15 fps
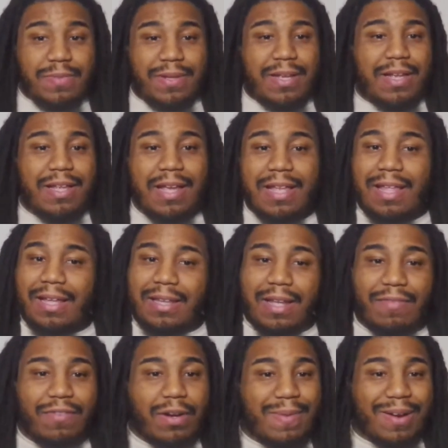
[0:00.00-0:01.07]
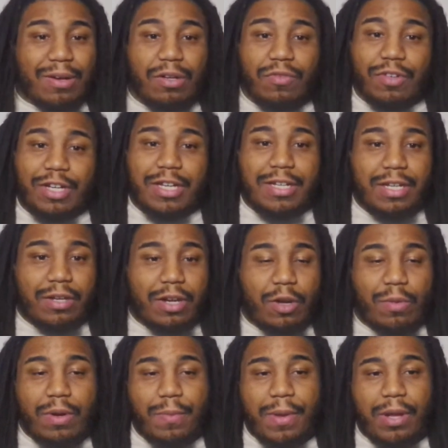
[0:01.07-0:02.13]
they like that running back on a rookie deal. They
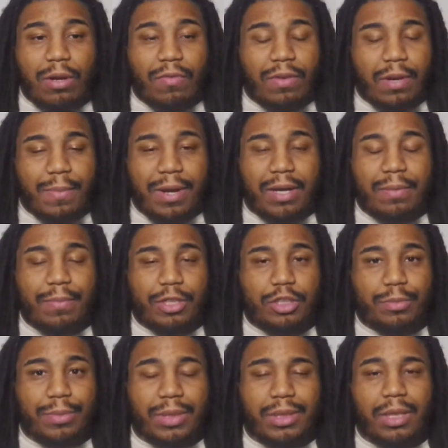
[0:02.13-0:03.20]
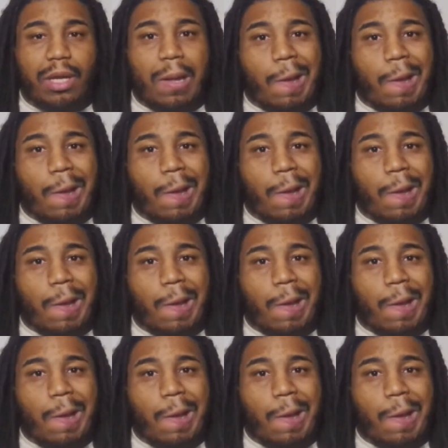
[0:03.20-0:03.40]
don't want to pay no running back a bunch of money.